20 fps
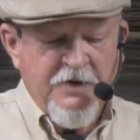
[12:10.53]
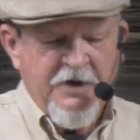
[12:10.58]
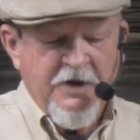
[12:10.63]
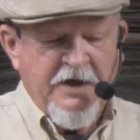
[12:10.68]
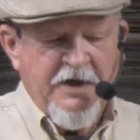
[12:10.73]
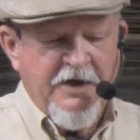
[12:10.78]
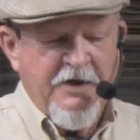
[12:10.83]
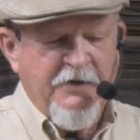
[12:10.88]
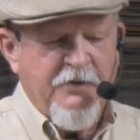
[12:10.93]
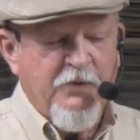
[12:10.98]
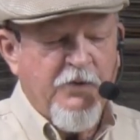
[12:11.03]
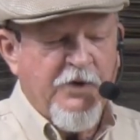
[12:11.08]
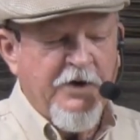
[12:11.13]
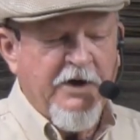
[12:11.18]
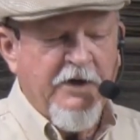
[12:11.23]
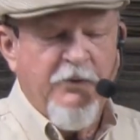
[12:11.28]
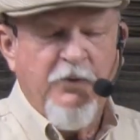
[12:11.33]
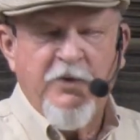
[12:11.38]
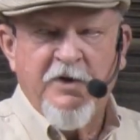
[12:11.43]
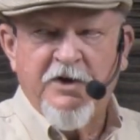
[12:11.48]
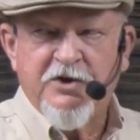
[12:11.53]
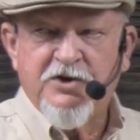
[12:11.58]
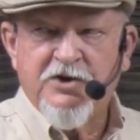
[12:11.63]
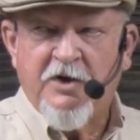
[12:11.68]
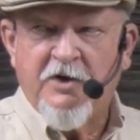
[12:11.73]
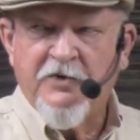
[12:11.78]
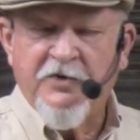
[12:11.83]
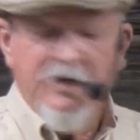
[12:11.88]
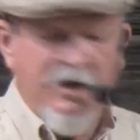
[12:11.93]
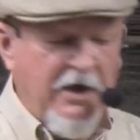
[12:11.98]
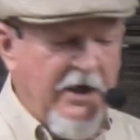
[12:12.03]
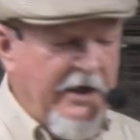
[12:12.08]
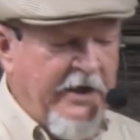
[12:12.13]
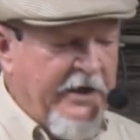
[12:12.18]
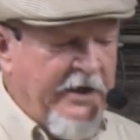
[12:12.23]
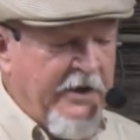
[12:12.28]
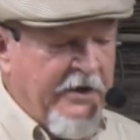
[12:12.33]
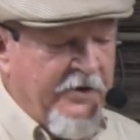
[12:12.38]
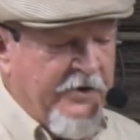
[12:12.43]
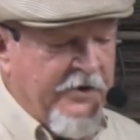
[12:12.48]
And when it's on the
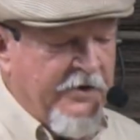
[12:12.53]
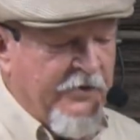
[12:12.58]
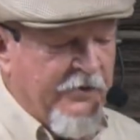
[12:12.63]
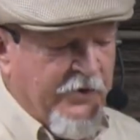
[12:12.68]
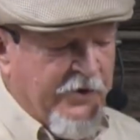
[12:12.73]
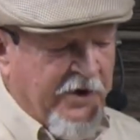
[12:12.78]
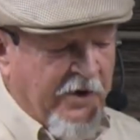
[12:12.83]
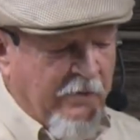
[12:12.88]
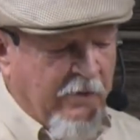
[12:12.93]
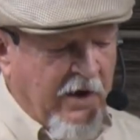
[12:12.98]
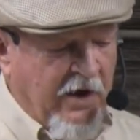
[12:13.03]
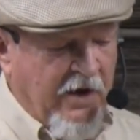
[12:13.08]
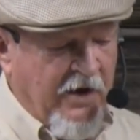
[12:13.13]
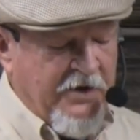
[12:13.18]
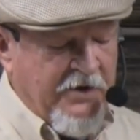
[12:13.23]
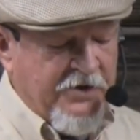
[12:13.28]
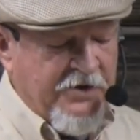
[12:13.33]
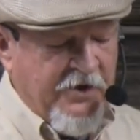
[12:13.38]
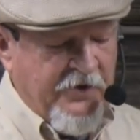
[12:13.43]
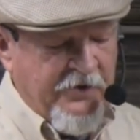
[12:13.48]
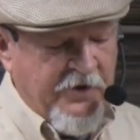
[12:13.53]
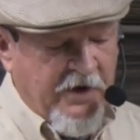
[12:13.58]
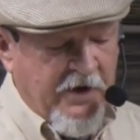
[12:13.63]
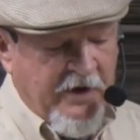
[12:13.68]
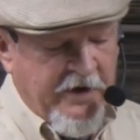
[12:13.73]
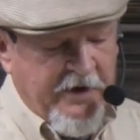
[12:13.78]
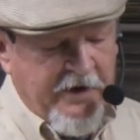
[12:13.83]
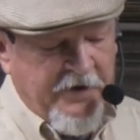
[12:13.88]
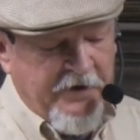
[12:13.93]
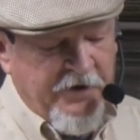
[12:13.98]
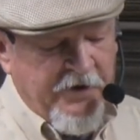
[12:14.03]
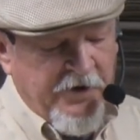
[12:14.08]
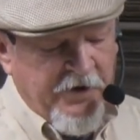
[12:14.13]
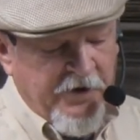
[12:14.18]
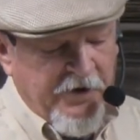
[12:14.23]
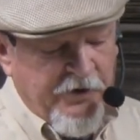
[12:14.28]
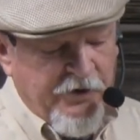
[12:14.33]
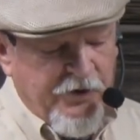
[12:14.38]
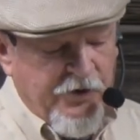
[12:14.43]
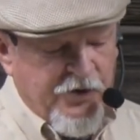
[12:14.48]
lathe, when your block is on the lathe,
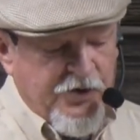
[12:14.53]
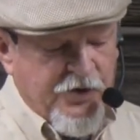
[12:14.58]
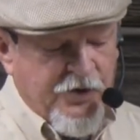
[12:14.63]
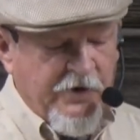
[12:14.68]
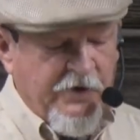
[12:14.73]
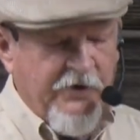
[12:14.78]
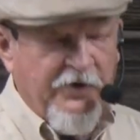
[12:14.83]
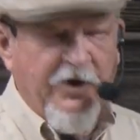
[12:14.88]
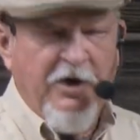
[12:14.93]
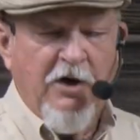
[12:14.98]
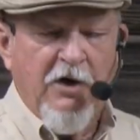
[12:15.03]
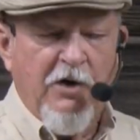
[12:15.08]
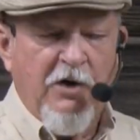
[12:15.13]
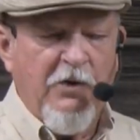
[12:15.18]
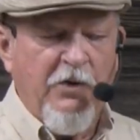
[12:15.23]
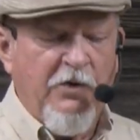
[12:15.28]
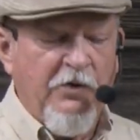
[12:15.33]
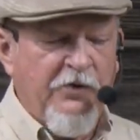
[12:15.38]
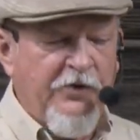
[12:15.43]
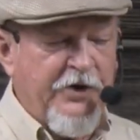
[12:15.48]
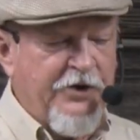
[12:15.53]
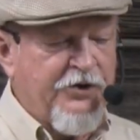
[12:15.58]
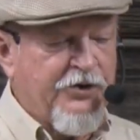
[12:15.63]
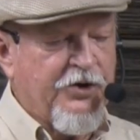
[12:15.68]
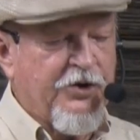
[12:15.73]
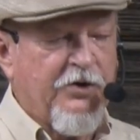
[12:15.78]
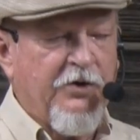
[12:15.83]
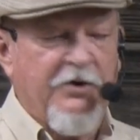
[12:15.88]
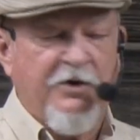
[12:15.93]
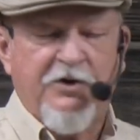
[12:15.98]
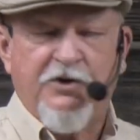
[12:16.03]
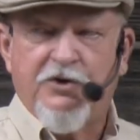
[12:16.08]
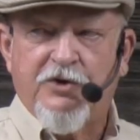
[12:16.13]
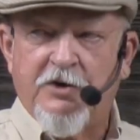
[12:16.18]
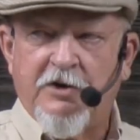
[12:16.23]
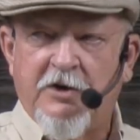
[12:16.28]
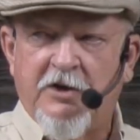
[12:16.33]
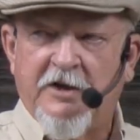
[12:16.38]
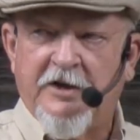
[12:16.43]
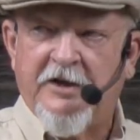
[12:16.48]
you drill the hole that you're going to
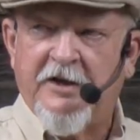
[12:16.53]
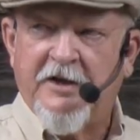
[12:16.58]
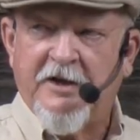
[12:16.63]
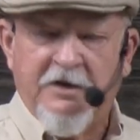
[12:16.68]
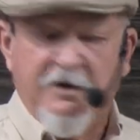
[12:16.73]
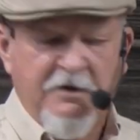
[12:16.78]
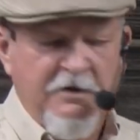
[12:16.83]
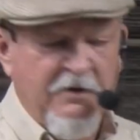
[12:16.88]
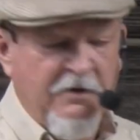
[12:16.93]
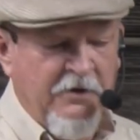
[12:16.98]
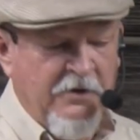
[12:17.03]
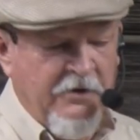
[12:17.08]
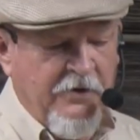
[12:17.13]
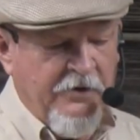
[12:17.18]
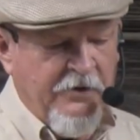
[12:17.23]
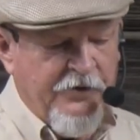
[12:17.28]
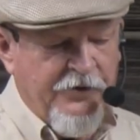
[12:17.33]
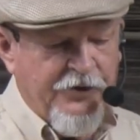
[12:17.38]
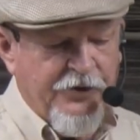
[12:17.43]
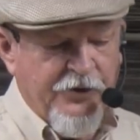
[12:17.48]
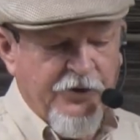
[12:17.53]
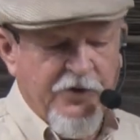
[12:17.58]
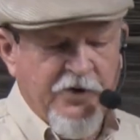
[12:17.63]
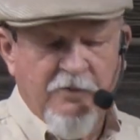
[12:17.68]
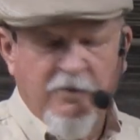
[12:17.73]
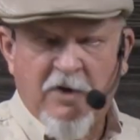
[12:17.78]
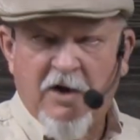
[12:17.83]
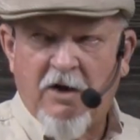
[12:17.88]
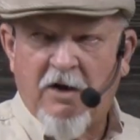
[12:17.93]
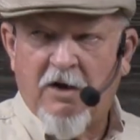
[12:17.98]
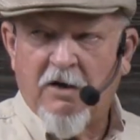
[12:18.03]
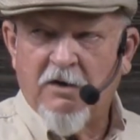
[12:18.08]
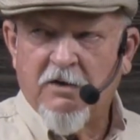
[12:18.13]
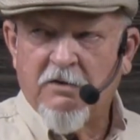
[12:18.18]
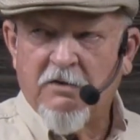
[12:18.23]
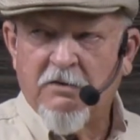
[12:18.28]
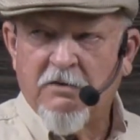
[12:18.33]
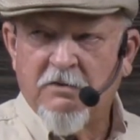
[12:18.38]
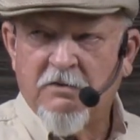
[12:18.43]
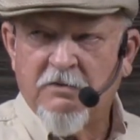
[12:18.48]
drill in it through the
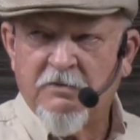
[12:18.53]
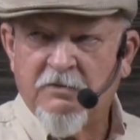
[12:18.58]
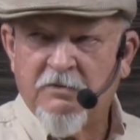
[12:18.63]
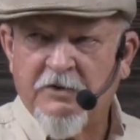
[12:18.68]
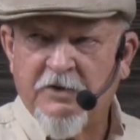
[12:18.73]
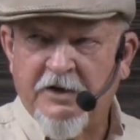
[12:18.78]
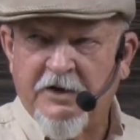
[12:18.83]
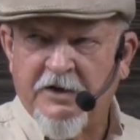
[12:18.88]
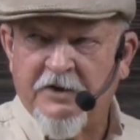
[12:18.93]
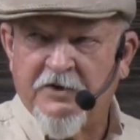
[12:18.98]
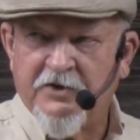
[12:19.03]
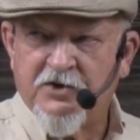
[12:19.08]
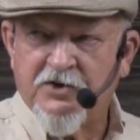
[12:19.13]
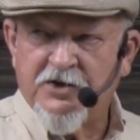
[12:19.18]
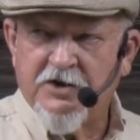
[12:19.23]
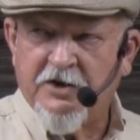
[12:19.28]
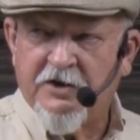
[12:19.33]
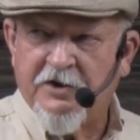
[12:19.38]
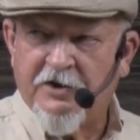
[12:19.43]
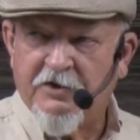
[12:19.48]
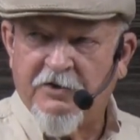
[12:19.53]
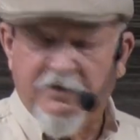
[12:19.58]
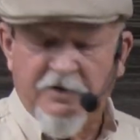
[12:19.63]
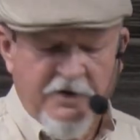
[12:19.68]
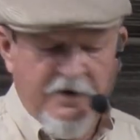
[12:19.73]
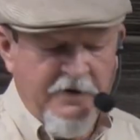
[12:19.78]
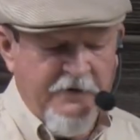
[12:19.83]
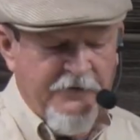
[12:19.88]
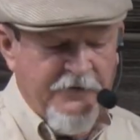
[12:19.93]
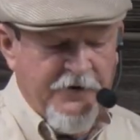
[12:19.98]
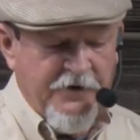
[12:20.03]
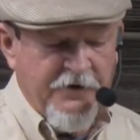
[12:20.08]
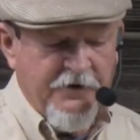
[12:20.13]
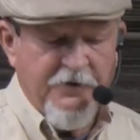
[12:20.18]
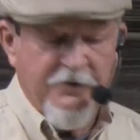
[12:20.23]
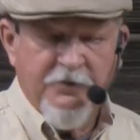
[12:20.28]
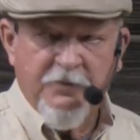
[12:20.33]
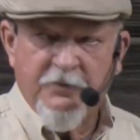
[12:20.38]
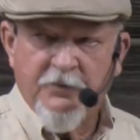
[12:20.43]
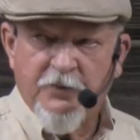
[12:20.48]
block in the center of the
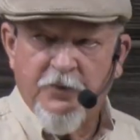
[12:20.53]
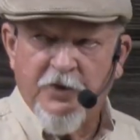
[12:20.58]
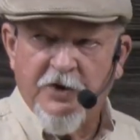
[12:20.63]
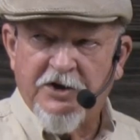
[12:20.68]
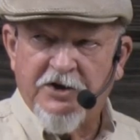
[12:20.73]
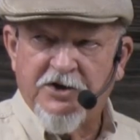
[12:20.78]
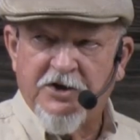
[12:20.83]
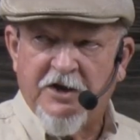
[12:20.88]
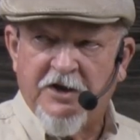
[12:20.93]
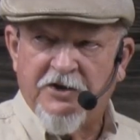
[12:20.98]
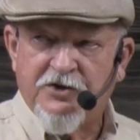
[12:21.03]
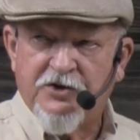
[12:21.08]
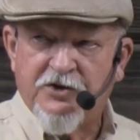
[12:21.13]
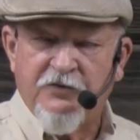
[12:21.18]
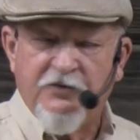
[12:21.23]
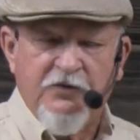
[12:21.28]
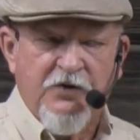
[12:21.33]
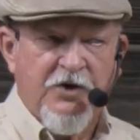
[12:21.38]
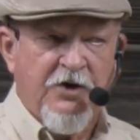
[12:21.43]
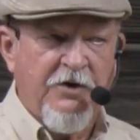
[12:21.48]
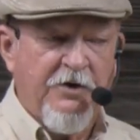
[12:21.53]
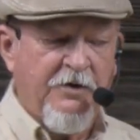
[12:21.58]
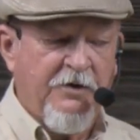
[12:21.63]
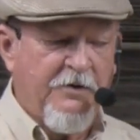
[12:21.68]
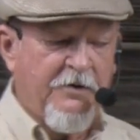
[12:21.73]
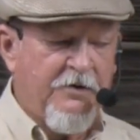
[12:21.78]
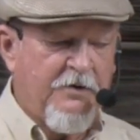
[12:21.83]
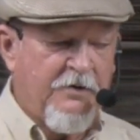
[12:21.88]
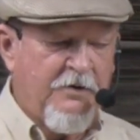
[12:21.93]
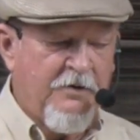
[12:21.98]
recess you've turned.